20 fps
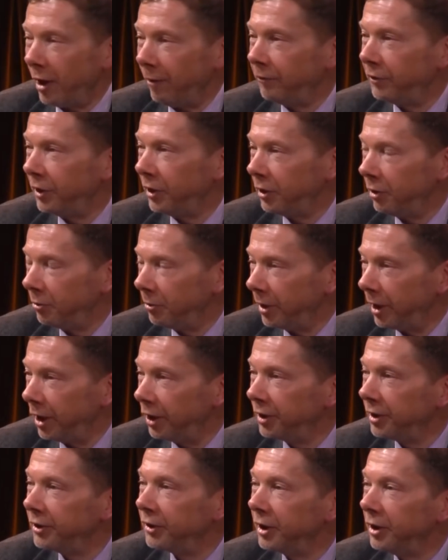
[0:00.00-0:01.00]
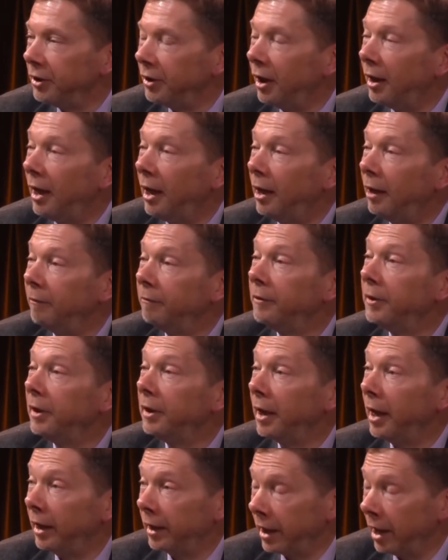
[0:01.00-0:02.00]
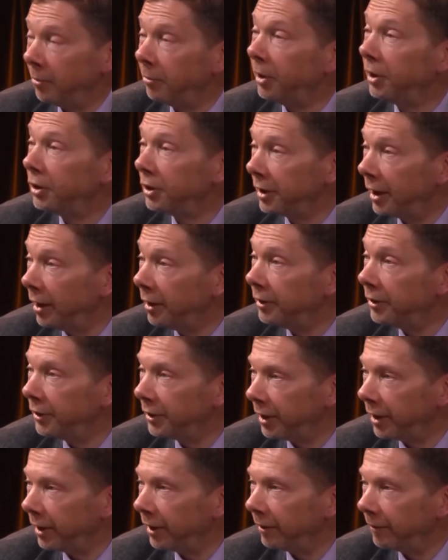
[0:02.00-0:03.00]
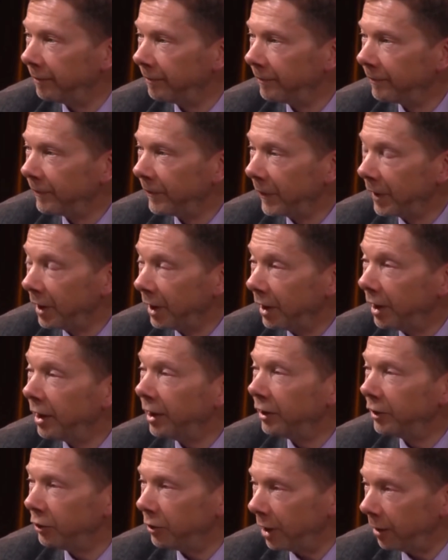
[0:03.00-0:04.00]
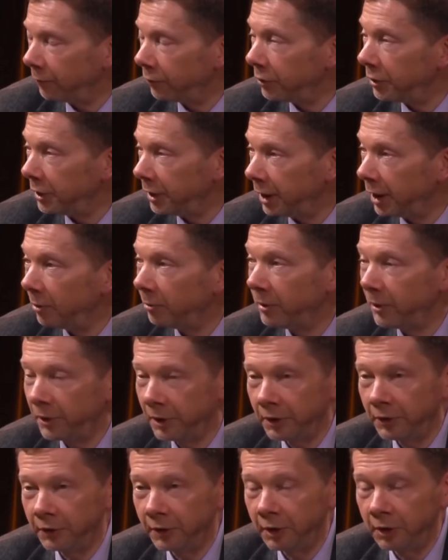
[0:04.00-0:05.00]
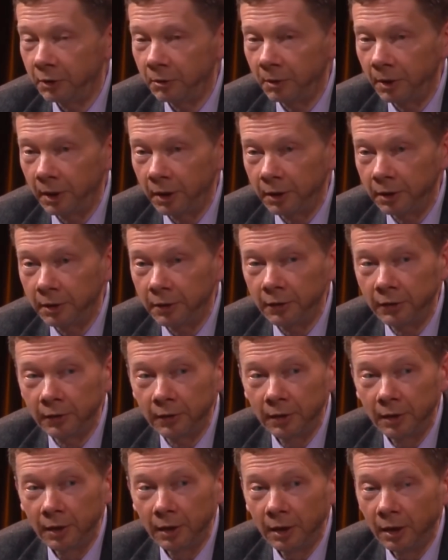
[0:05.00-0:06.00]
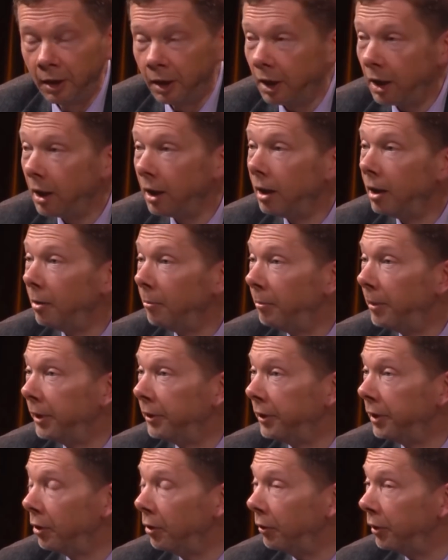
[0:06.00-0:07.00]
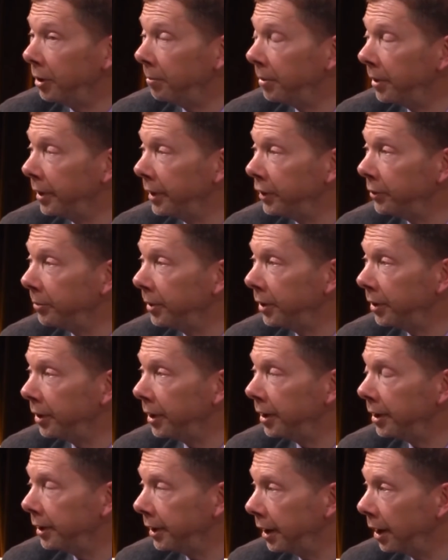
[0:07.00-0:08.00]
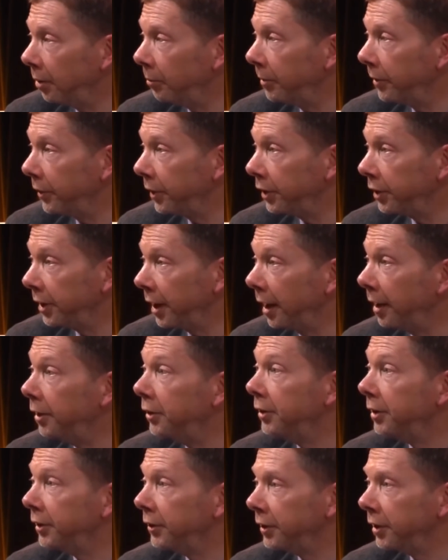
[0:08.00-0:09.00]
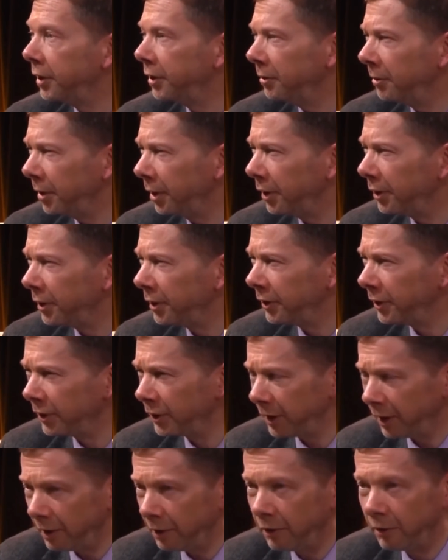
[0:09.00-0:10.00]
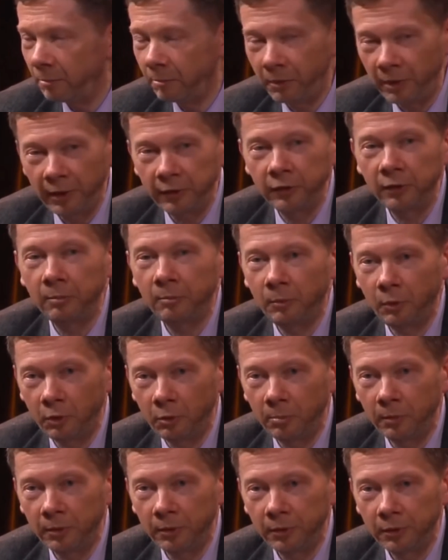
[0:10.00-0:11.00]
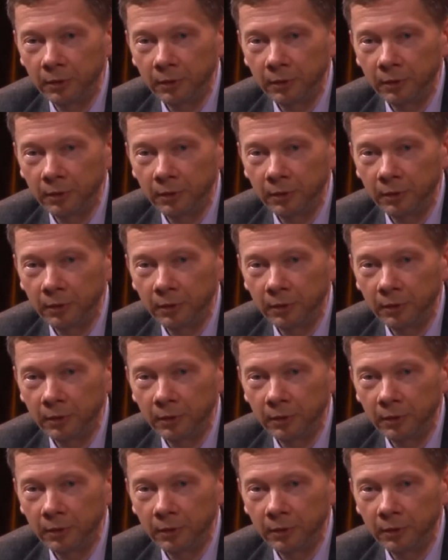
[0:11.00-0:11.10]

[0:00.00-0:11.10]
situations in your life that can be challenging, and you have to deal with these situations. But the only place where you can deal with the challenging situations is in the present moment.